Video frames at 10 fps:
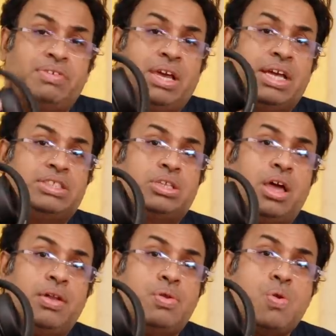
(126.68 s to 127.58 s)
the way guys,
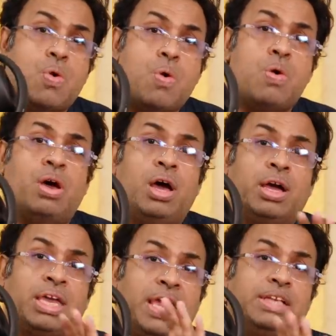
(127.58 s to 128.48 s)

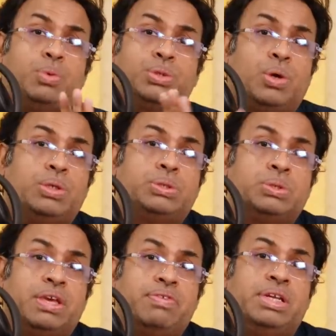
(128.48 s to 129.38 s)
no case was
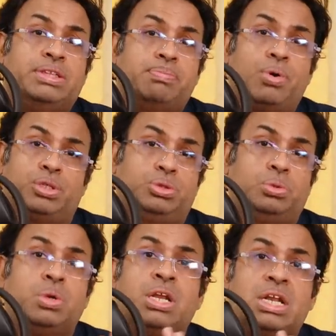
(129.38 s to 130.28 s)
also given in the box,
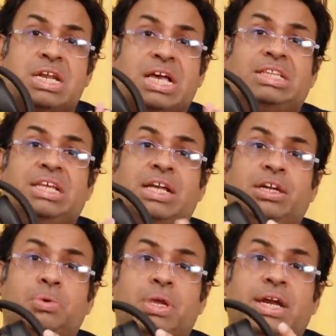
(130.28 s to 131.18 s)
so nothing
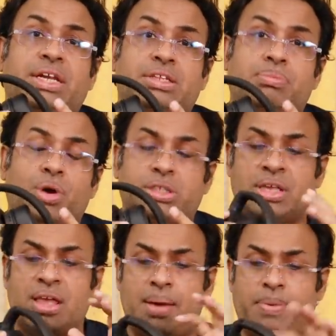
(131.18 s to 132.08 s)
that you get in the box.
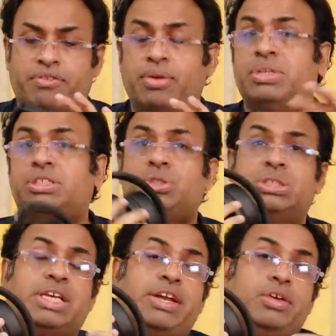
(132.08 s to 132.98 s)
Apart from this, you
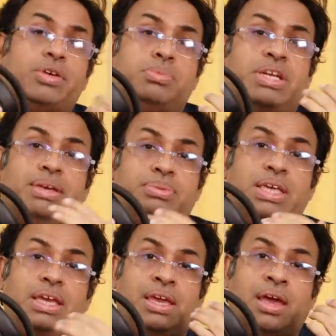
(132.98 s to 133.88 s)
just get a USB
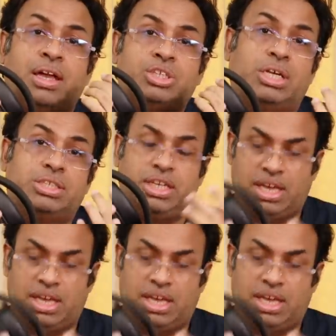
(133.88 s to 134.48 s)
Type-C charging